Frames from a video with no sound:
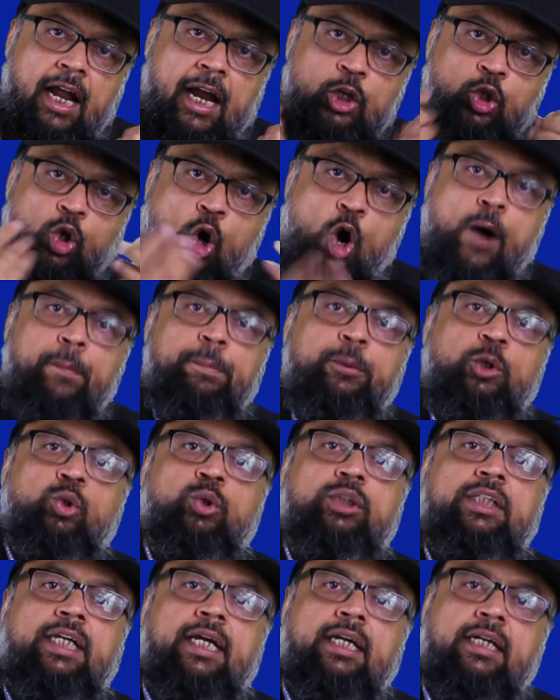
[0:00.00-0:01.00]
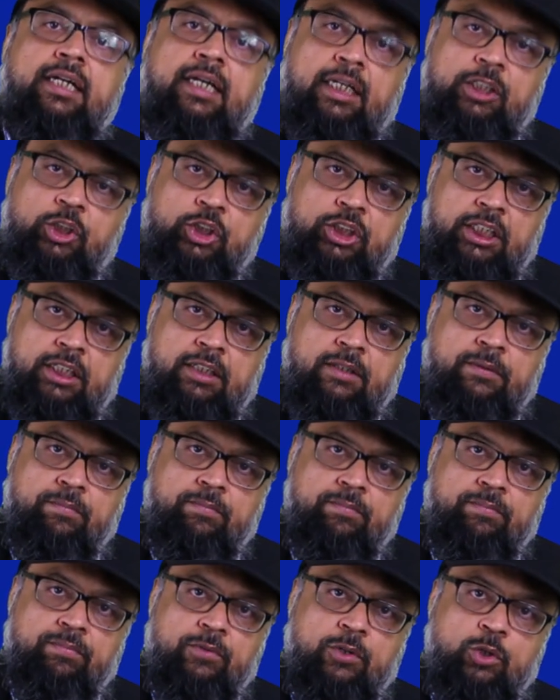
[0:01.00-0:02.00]
adopt to their culture.
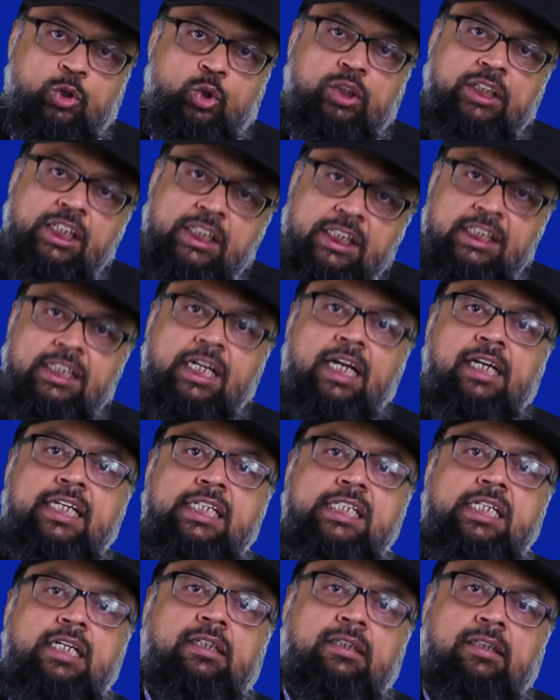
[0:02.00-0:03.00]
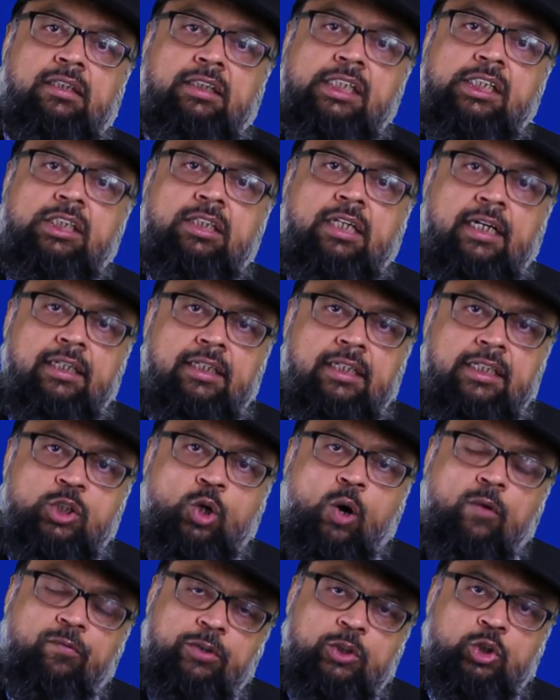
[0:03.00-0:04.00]
So this is the reason these countries
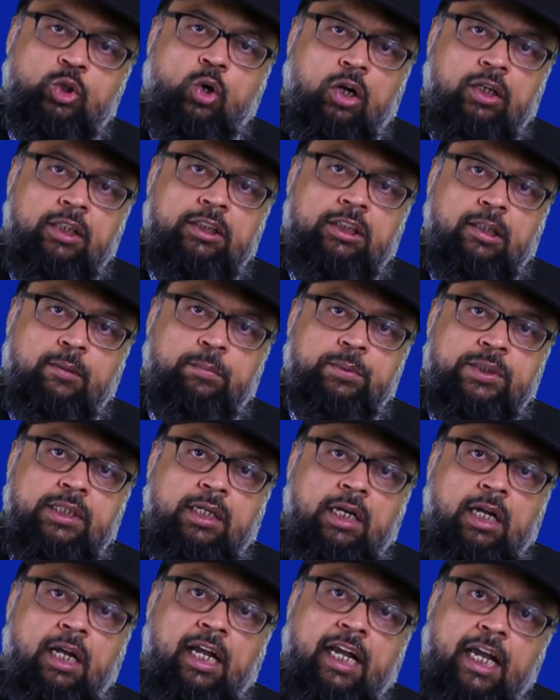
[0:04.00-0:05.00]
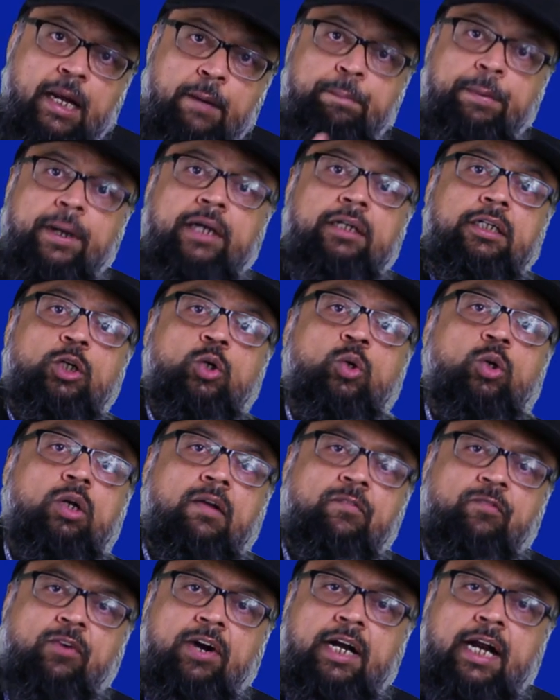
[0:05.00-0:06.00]
offer scholarships. In
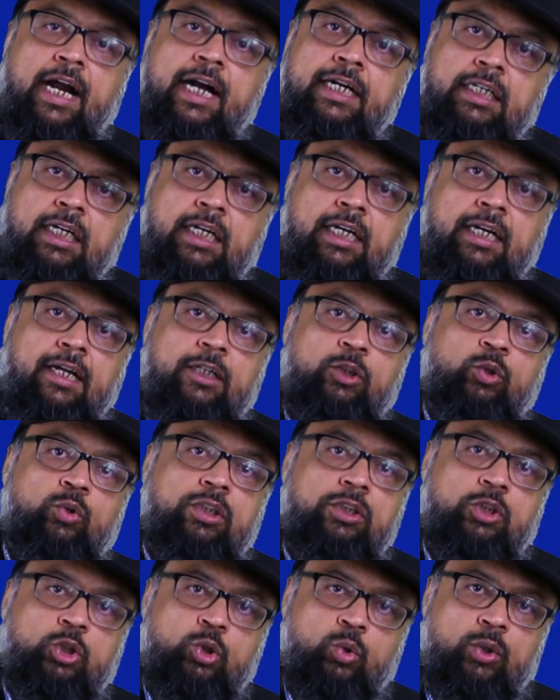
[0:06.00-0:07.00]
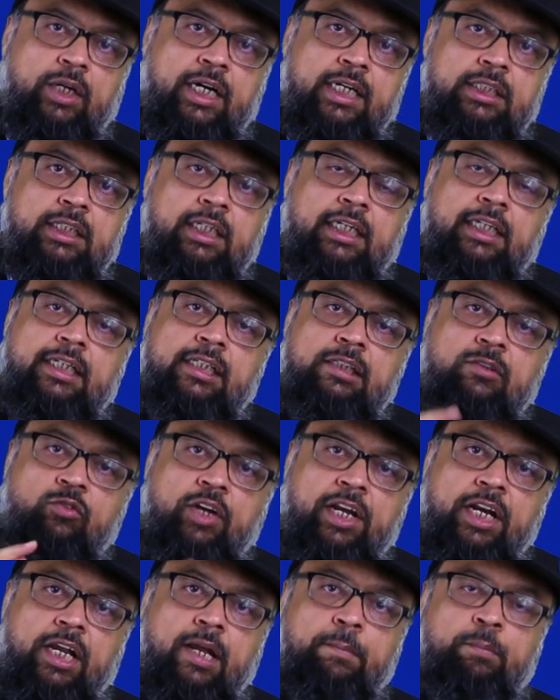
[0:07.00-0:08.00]
particular for undergraduate students, it is
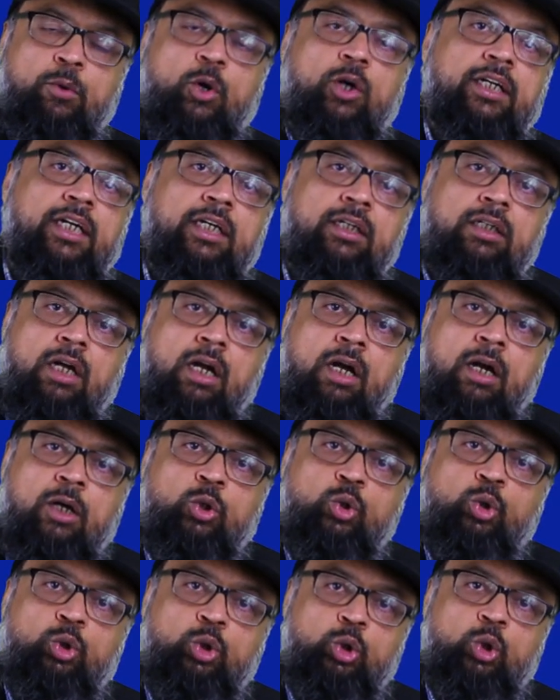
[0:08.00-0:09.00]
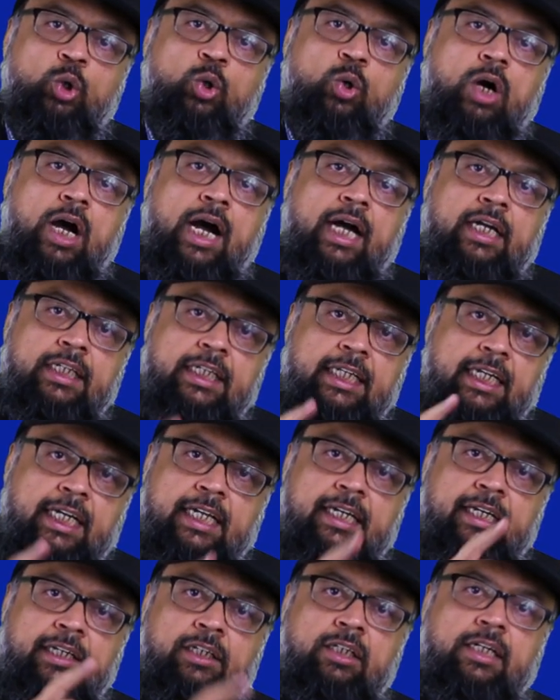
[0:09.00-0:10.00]
very important to show a
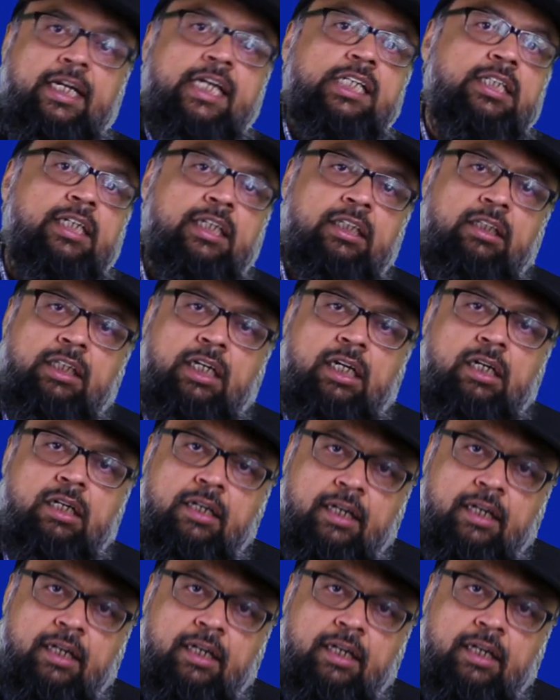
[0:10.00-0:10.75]
keen interest in their